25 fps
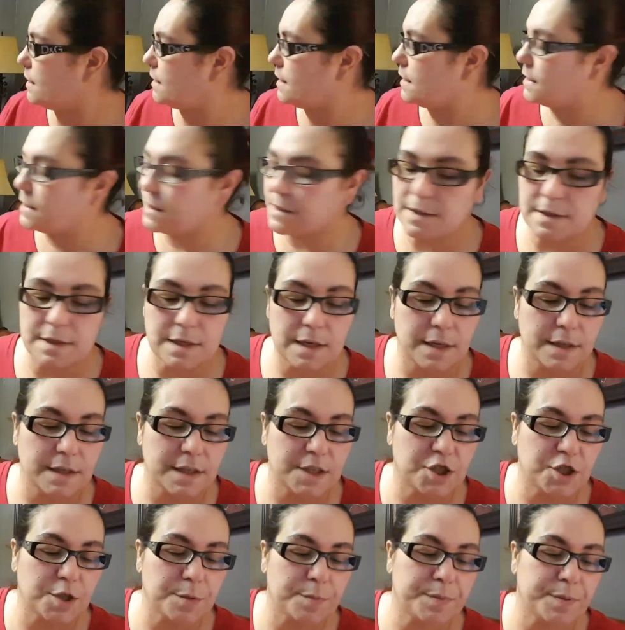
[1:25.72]
is uh,
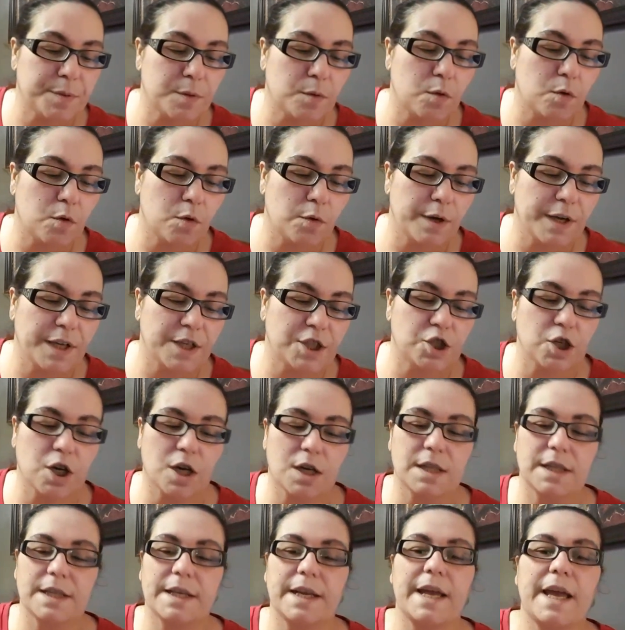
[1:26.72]
the Chips Ahoy
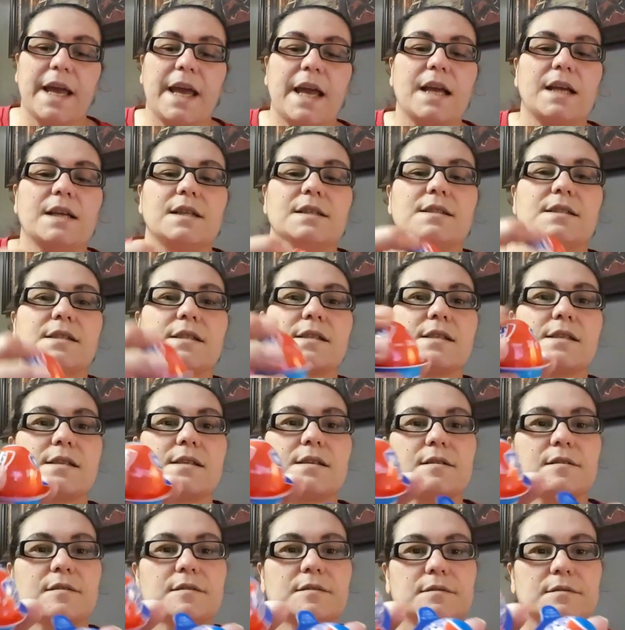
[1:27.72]
chocolate
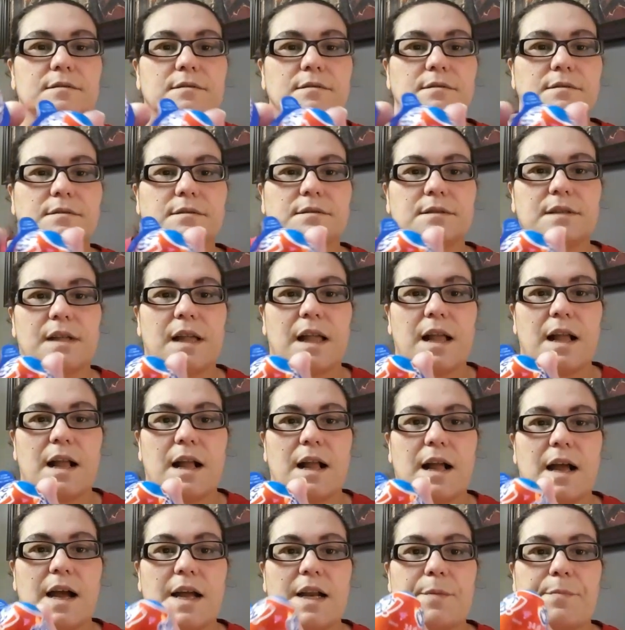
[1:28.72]
eggs.
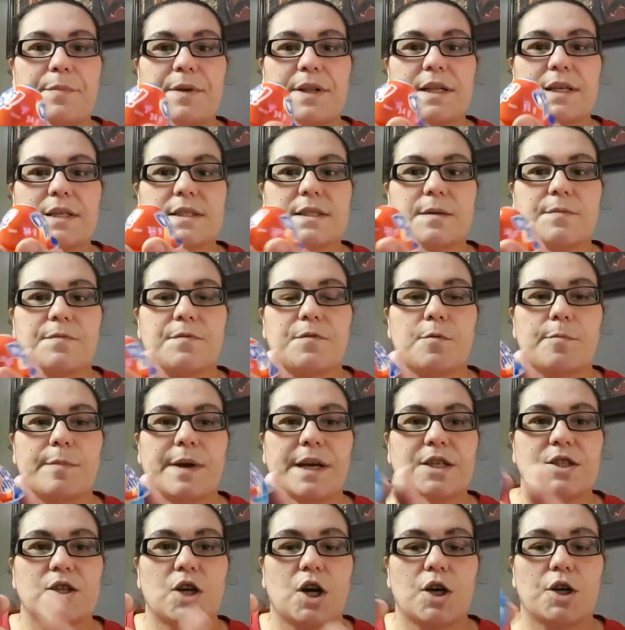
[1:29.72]
I did pick this up for
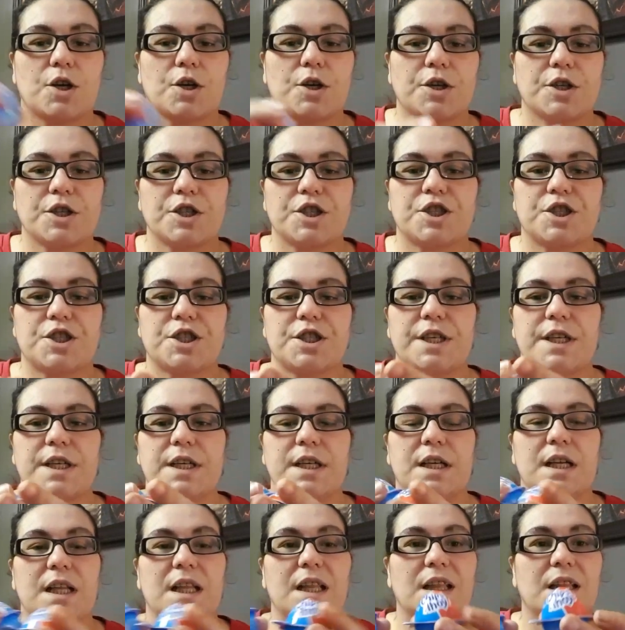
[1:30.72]
my daughter.
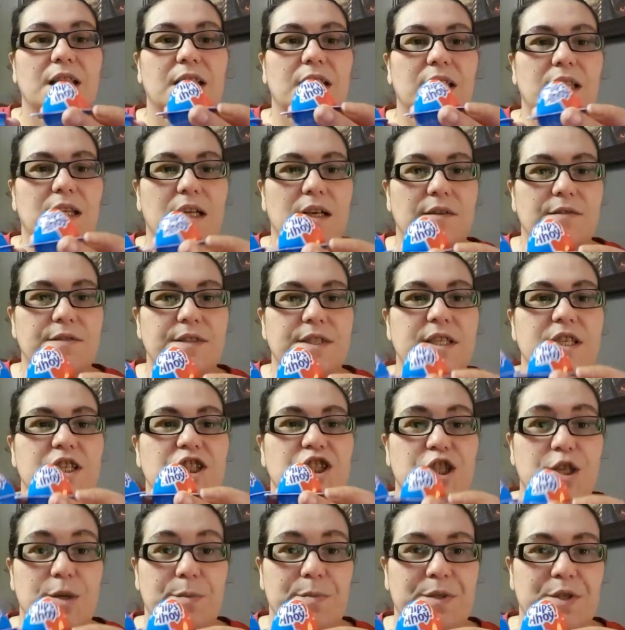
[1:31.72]
She loves
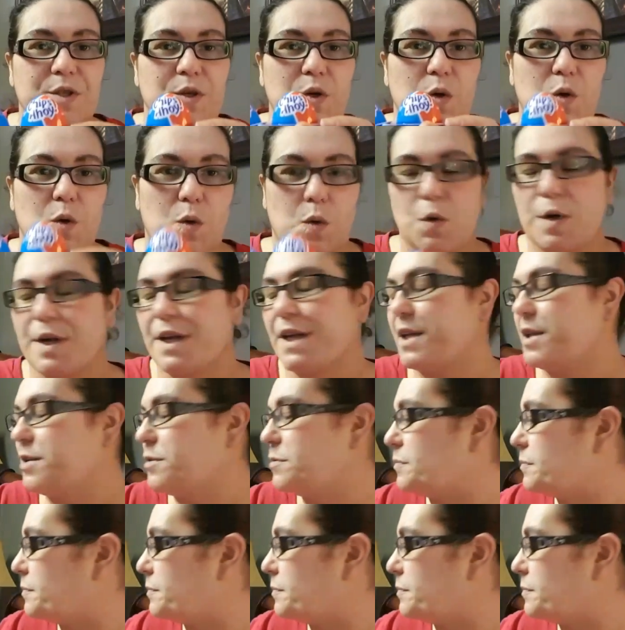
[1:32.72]
Chips Ahoy.